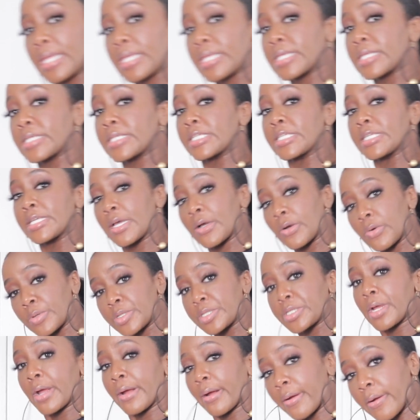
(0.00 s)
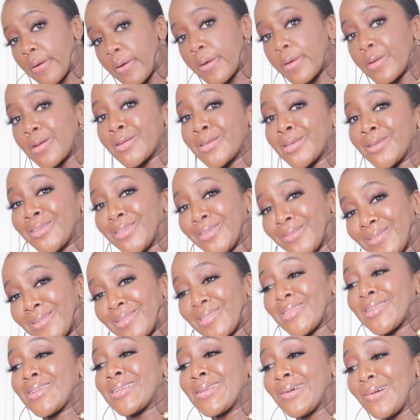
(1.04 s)
is your turn to do
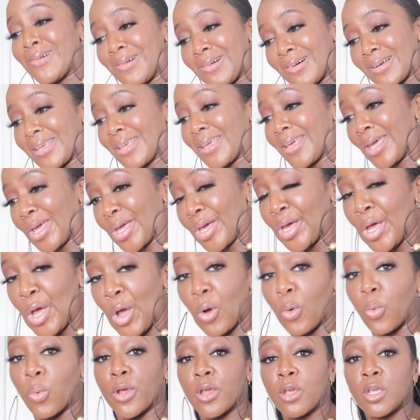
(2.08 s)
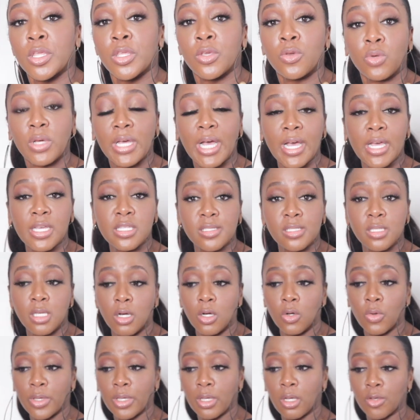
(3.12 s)
the talking. Where are you guys
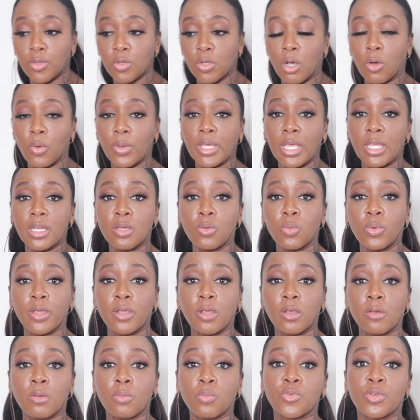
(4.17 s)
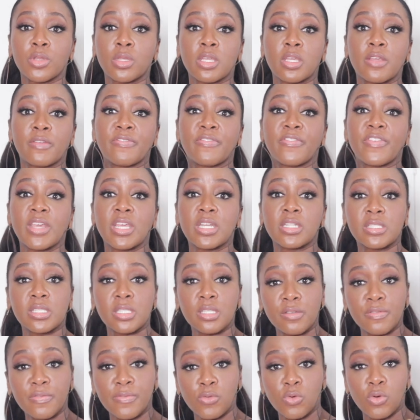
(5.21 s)
going? Are you going anywhere really
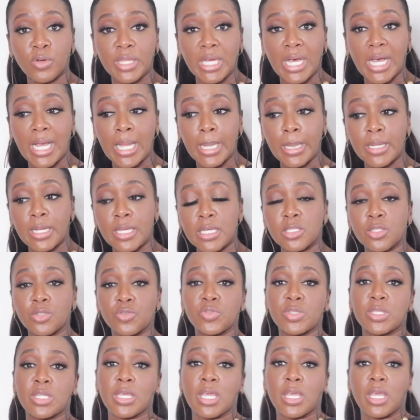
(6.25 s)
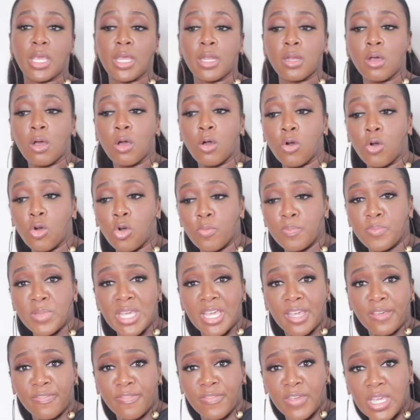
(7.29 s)
fancy for the holidays? Are you staying at home
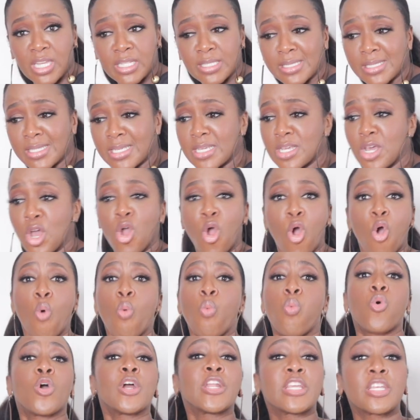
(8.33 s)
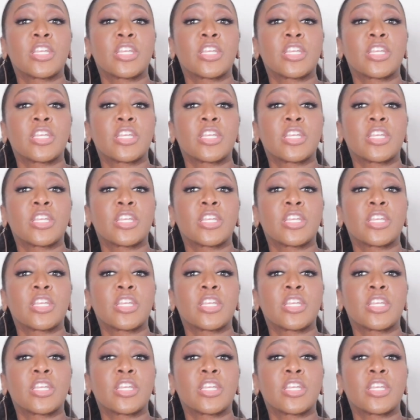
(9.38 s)
being fancy? What are